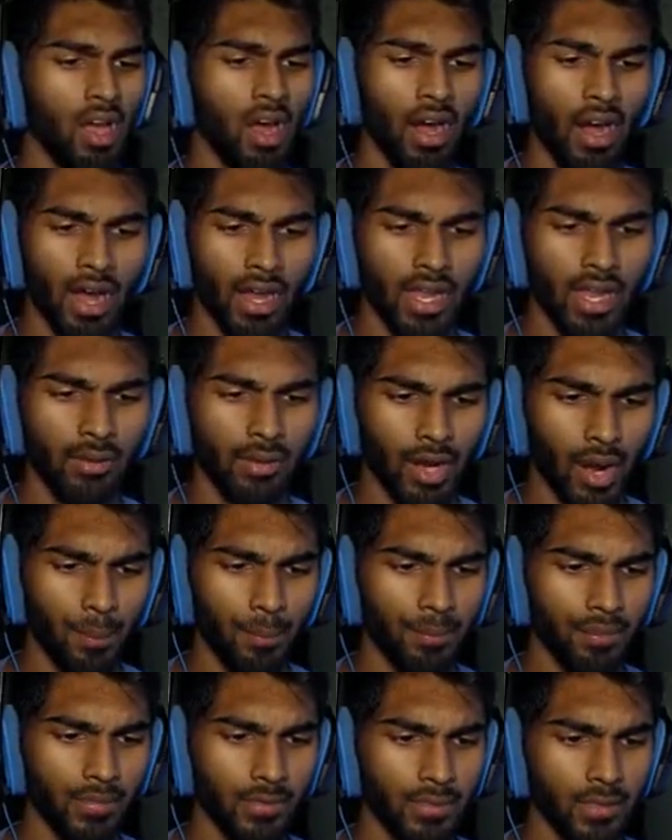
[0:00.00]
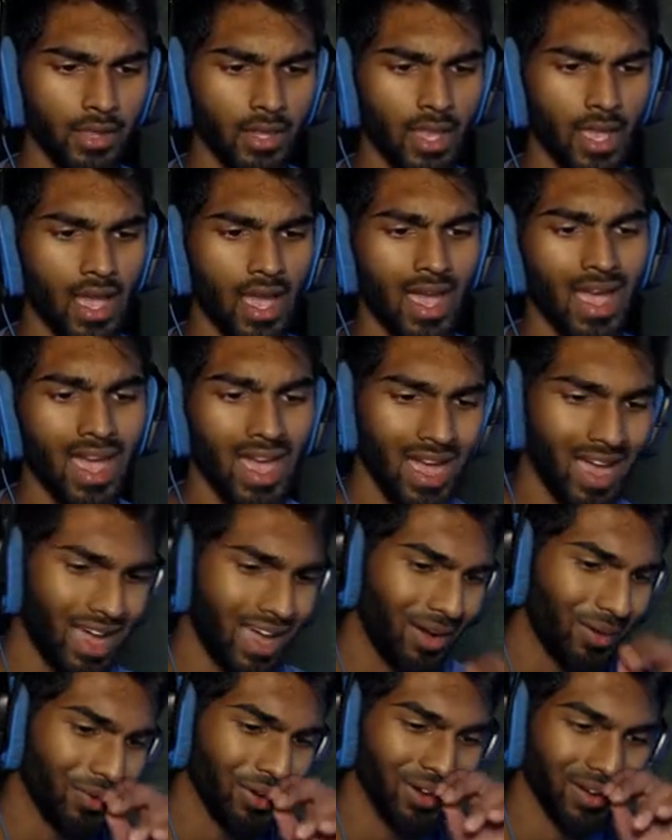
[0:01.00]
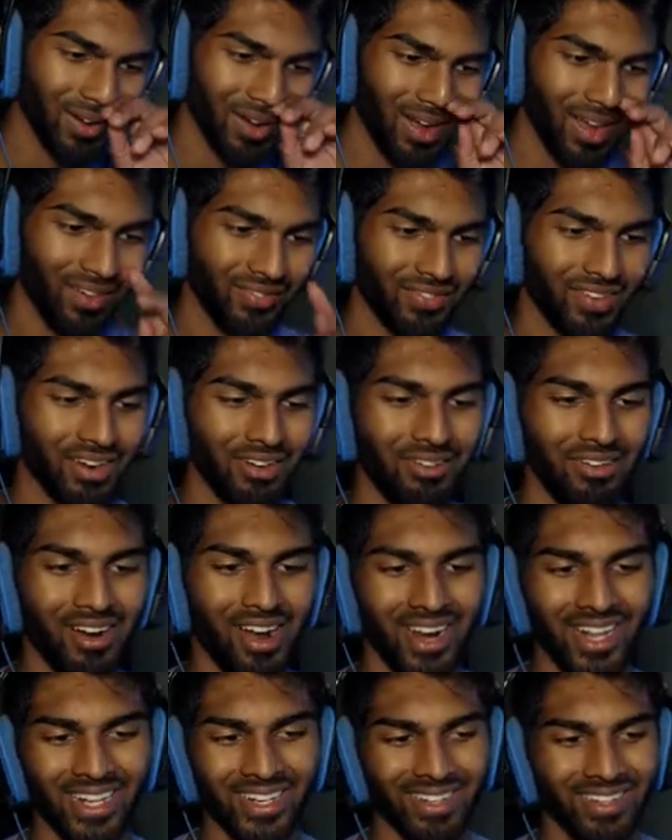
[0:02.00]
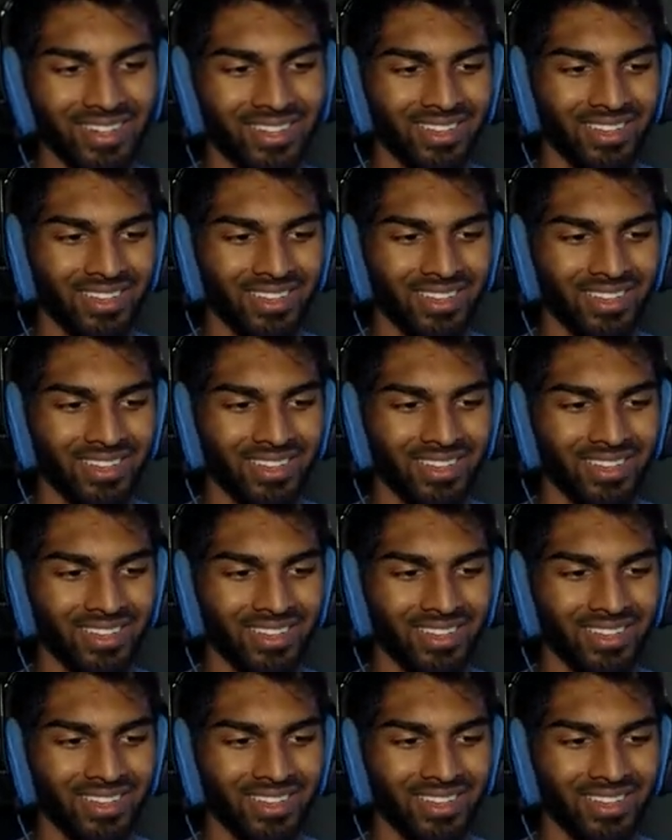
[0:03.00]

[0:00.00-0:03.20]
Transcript: All right, here we go. Now we're off and running.